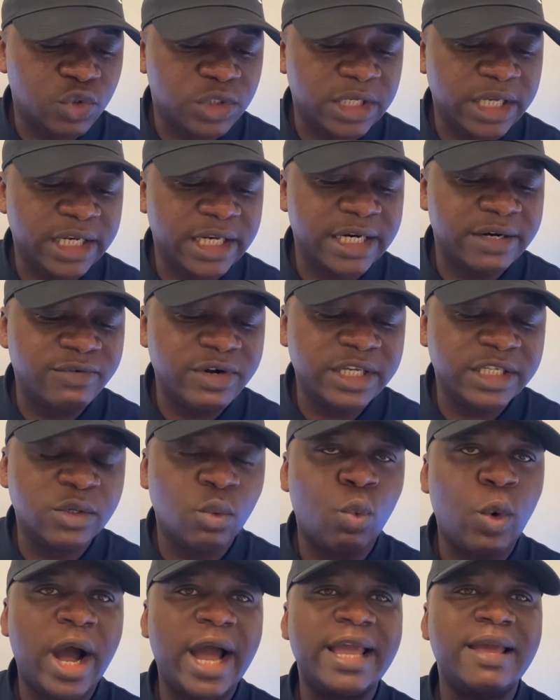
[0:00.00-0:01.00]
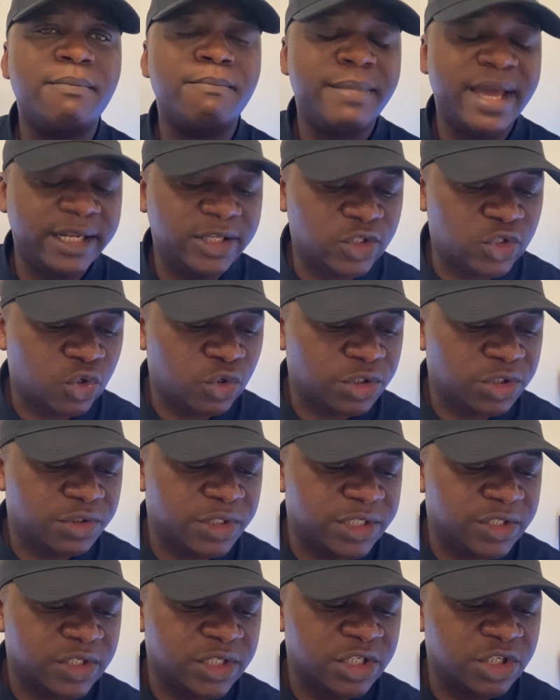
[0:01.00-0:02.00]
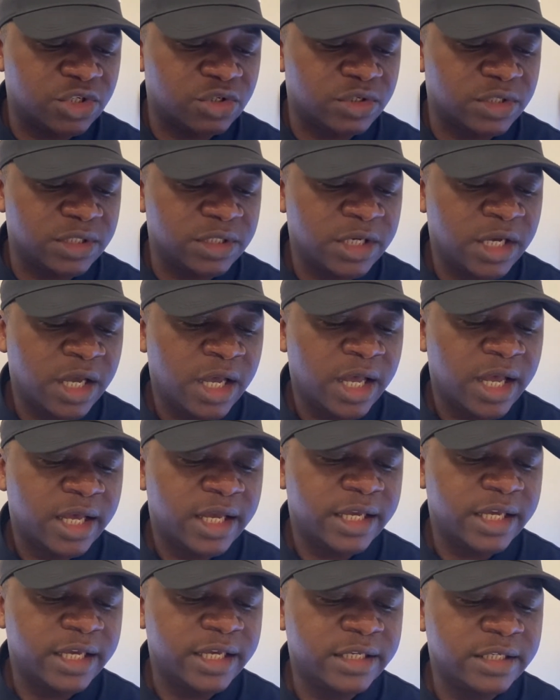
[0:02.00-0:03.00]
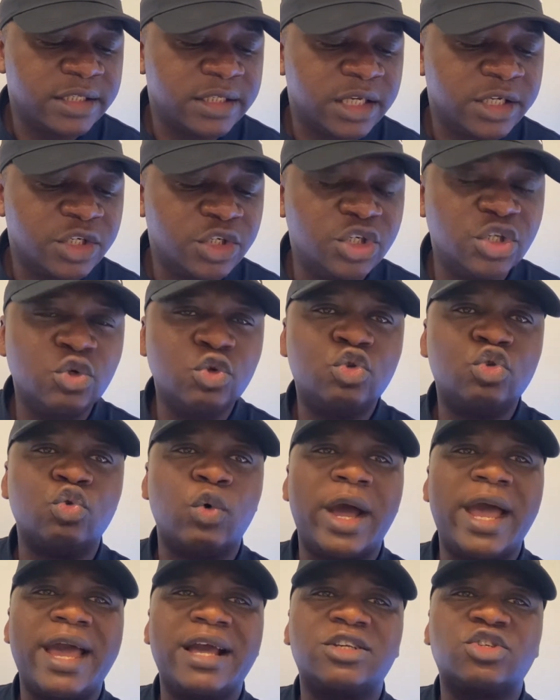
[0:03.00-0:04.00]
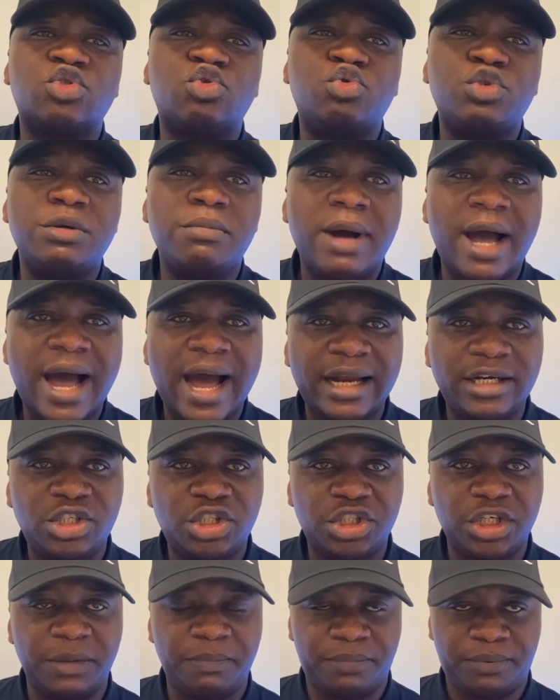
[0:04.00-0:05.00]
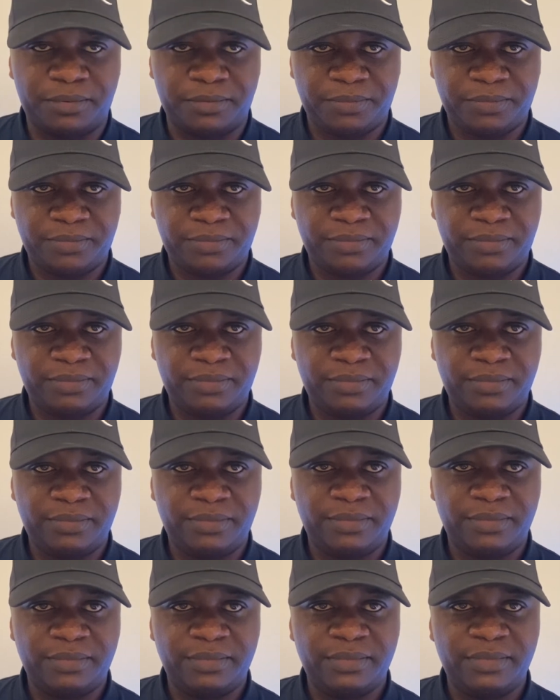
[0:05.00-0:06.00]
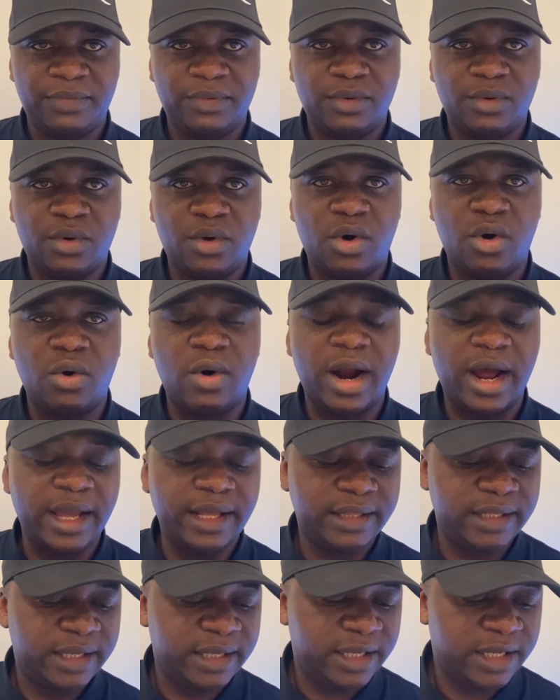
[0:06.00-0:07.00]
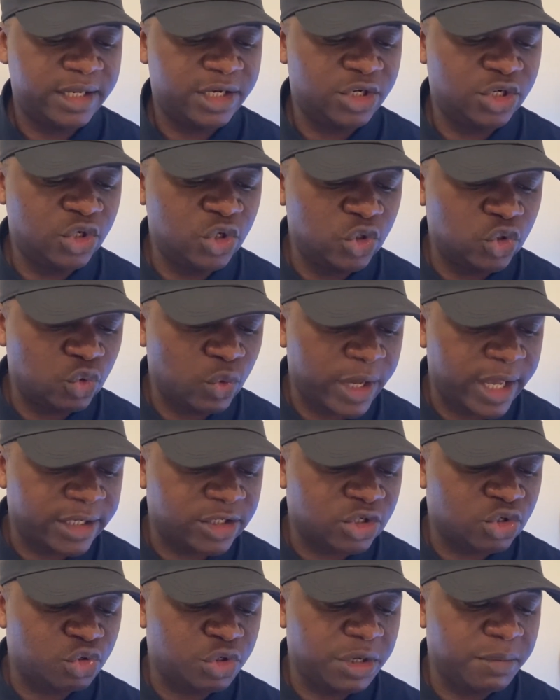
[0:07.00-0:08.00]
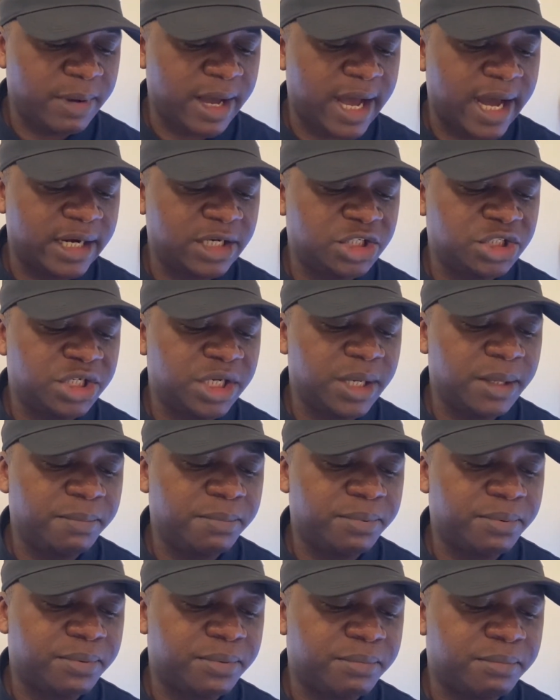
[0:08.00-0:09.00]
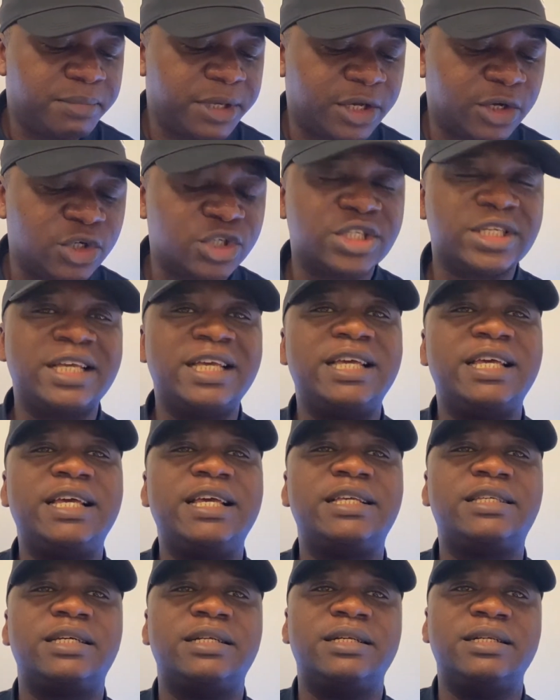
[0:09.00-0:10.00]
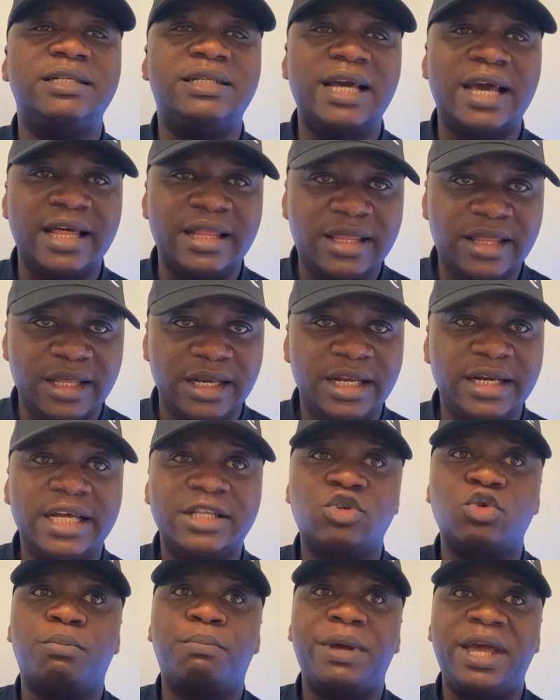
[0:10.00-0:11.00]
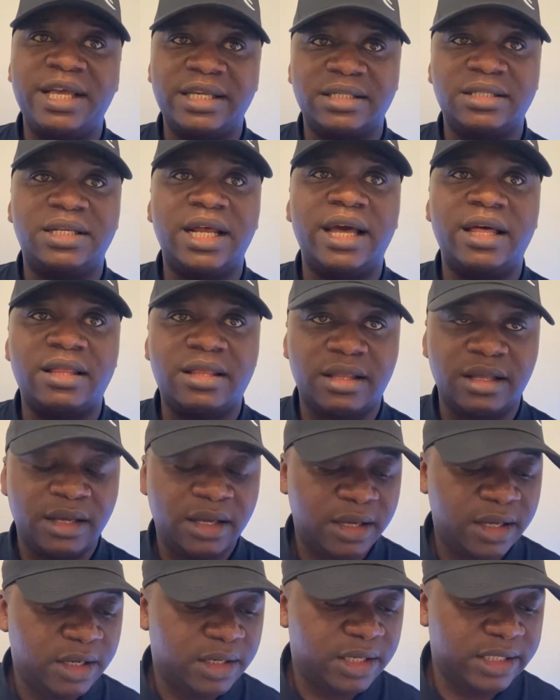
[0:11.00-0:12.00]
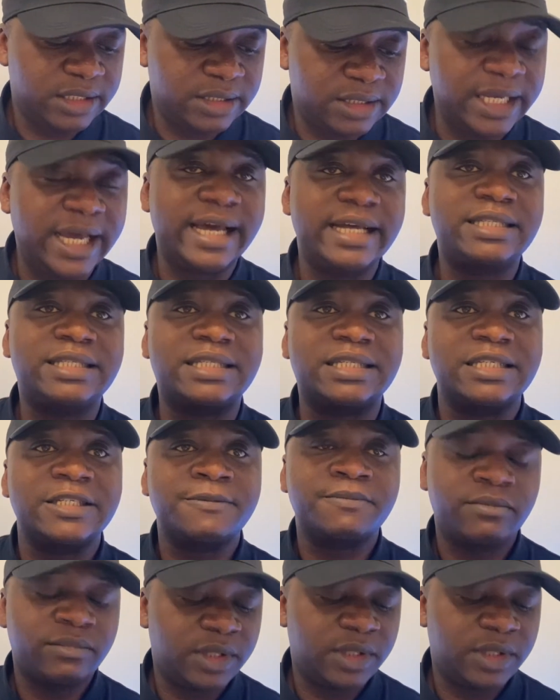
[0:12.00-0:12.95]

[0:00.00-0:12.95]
to say the reason why he made such decision is due to extreme hardship. All right? Due to extreme hardship, because he is in debt, he needed to pay his debt,